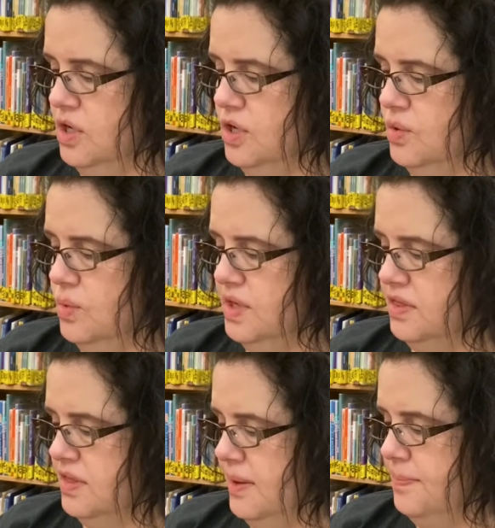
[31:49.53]

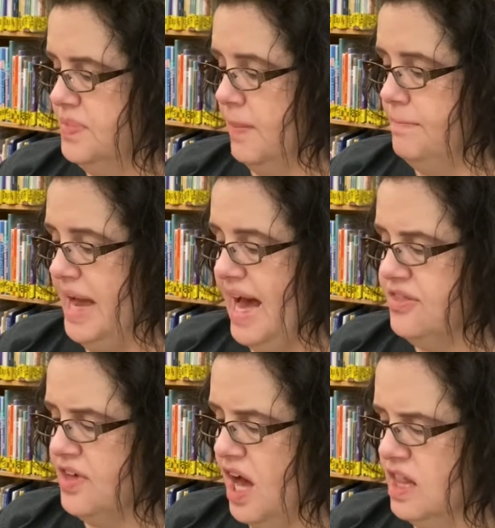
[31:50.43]
with
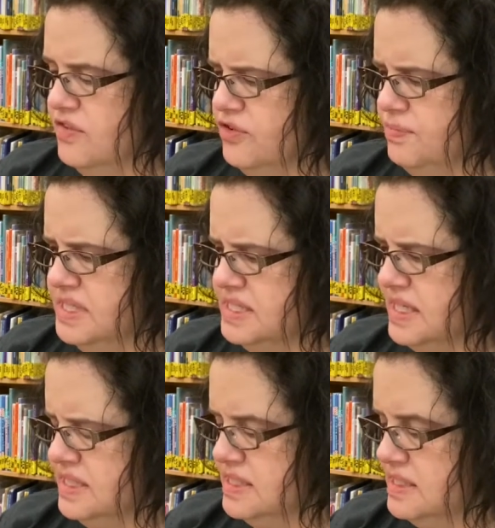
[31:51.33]
Bath Oliver
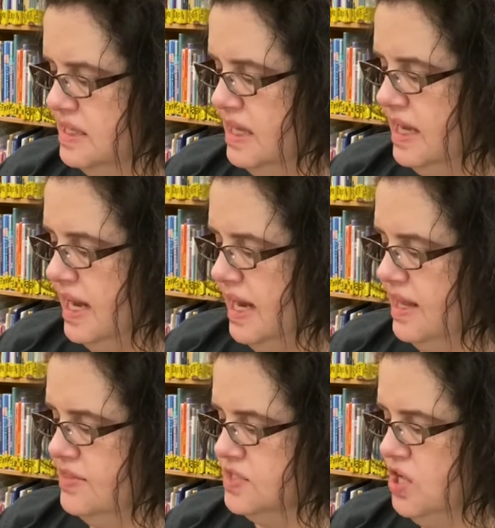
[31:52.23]
biscuits
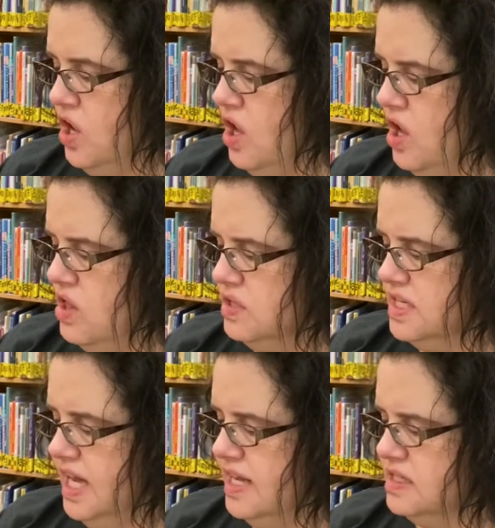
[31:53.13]
and the tall
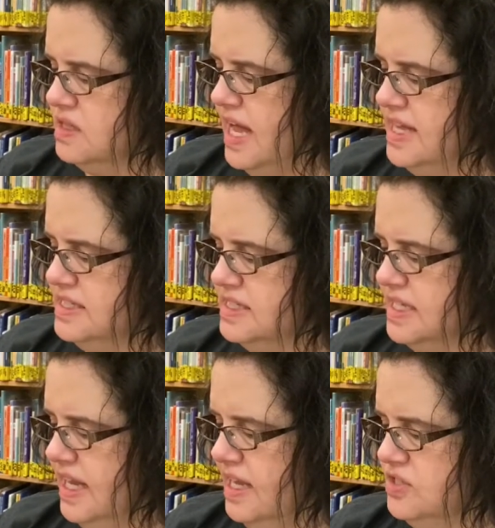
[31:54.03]
cut glass
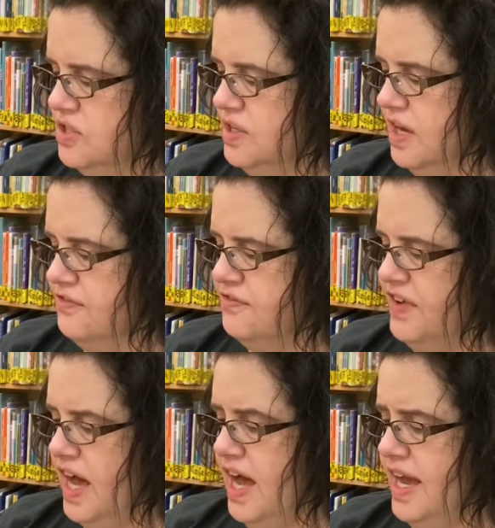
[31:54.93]
decanter of
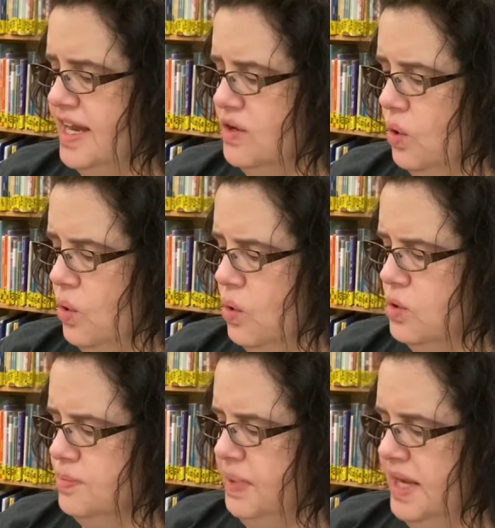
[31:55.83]
fine
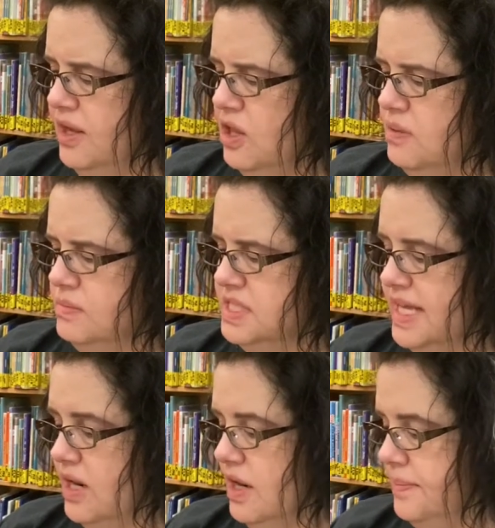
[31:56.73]
old pale
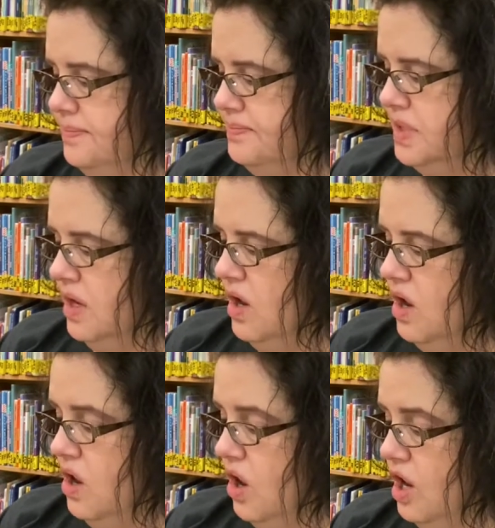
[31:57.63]
Madeira.
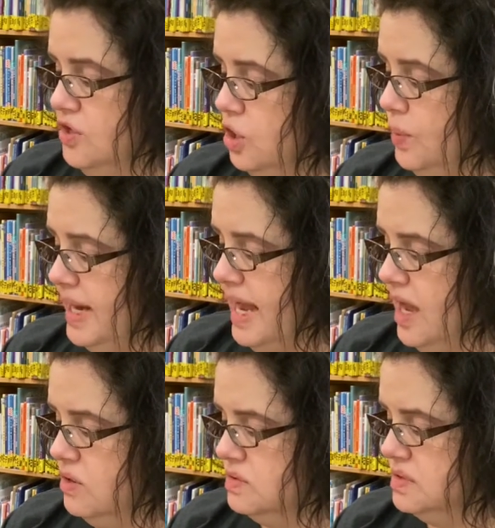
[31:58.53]
On her way out,